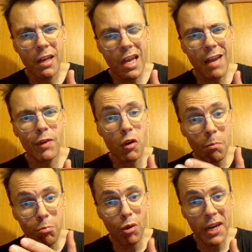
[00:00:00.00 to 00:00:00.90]
having your
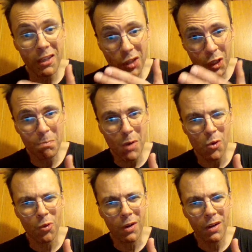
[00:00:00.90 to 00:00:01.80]
brain
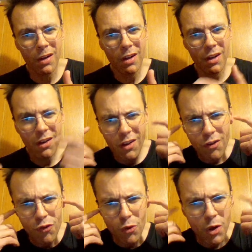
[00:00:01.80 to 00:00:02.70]
smoke
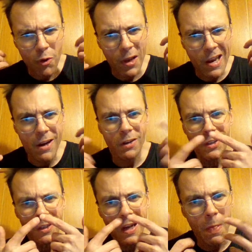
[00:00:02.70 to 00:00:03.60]
through your
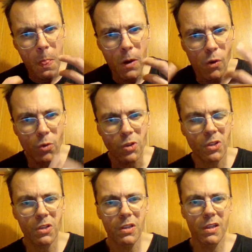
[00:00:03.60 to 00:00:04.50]
ears and
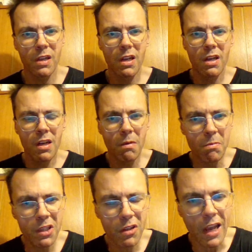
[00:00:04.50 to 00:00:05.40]
nose?
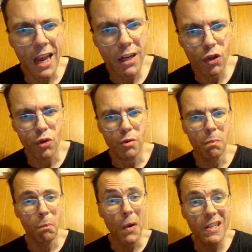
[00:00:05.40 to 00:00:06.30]
Mr. Andrew,
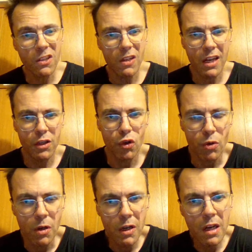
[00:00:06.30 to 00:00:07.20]
Prince Andrew,
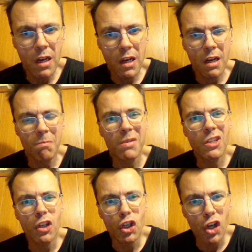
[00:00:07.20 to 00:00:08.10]

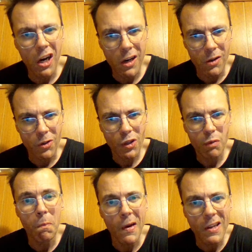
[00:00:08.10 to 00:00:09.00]
Mr. Charles,
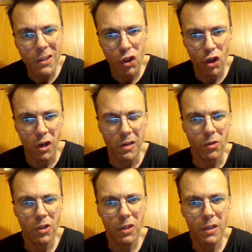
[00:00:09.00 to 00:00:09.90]
Prince
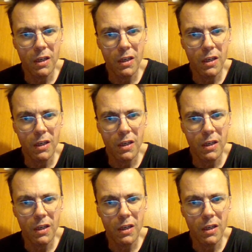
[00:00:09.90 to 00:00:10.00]
Charles,